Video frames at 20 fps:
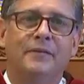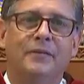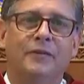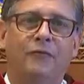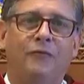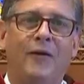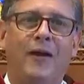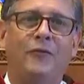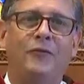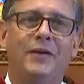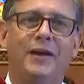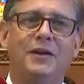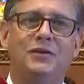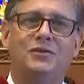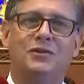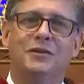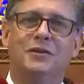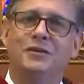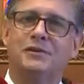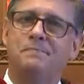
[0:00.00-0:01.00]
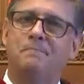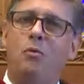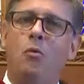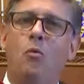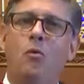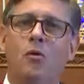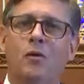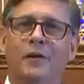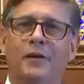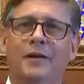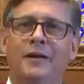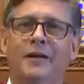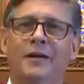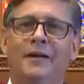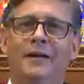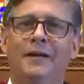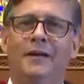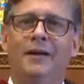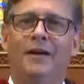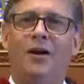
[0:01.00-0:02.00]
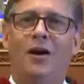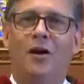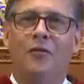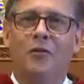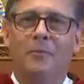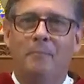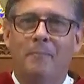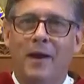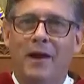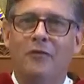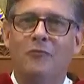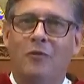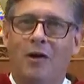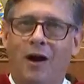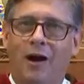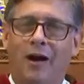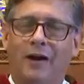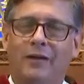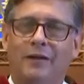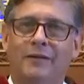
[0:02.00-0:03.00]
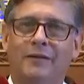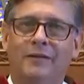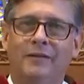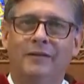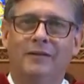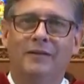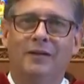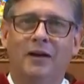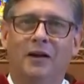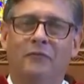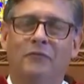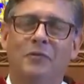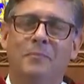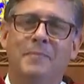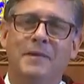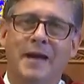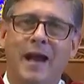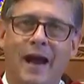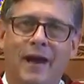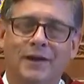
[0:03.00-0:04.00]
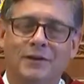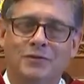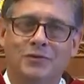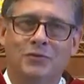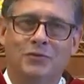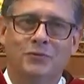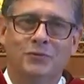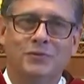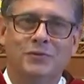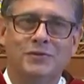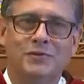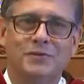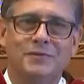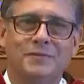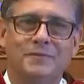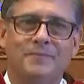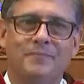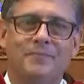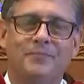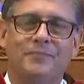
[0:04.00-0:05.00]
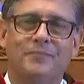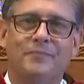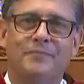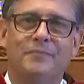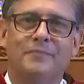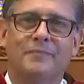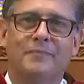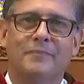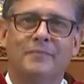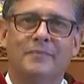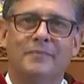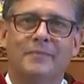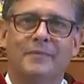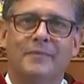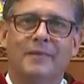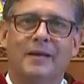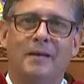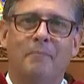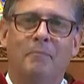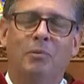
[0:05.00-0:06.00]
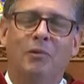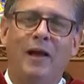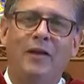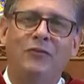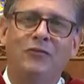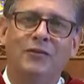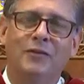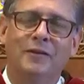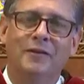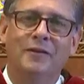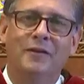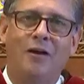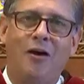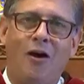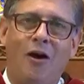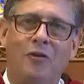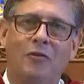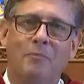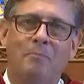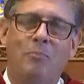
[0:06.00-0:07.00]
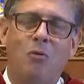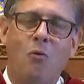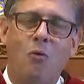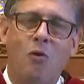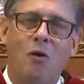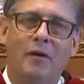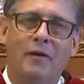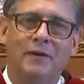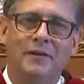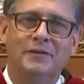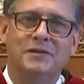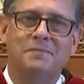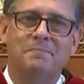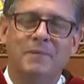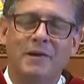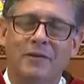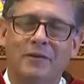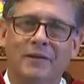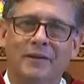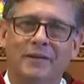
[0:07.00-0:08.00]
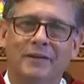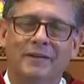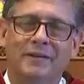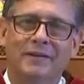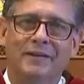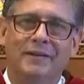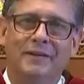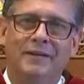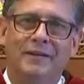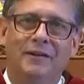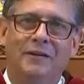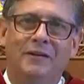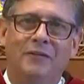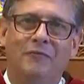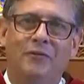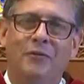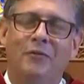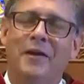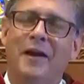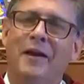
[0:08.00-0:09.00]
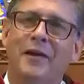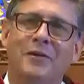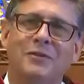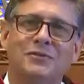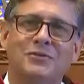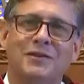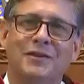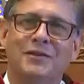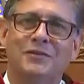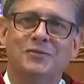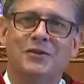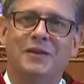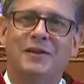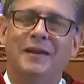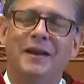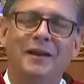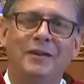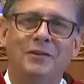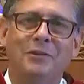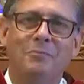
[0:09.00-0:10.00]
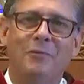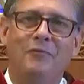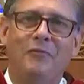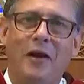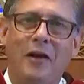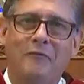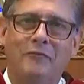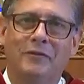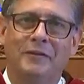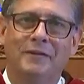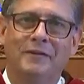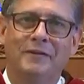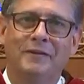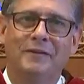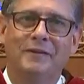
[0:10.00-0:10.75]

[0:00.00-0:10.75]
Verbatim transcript: The foundation is poured on the bedrock of the Beatitudes. Blessed are the poor in spirit, for theirs is the kingdom of heaven.